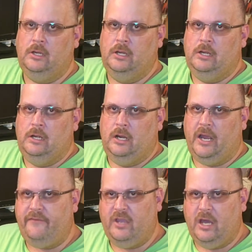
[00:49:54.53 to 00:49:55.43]
I've
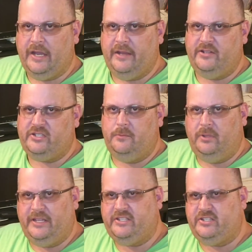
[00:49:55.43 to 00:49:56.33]
gone into some places,
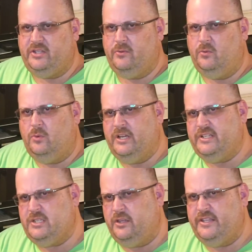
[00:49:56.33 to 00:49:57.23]
that, uh, what is all
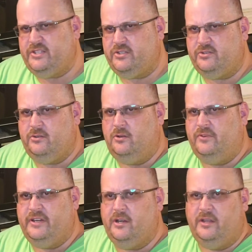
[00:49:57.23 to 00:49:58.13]
this over here
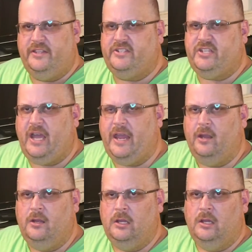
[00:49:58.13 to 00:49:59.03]
on the side?
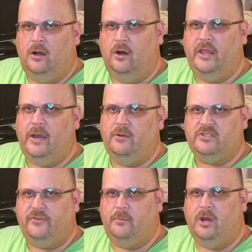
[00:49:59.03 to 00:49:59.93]
Oh, that was from
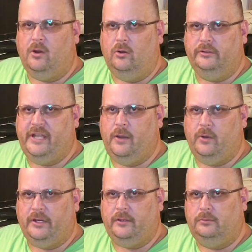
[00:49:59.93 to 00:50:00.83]
our old network.
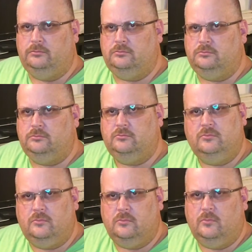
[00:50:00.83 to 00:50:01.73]

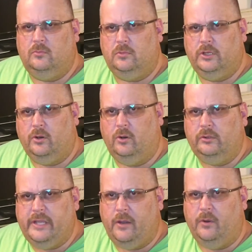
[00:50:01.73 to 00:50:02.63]
Your old network?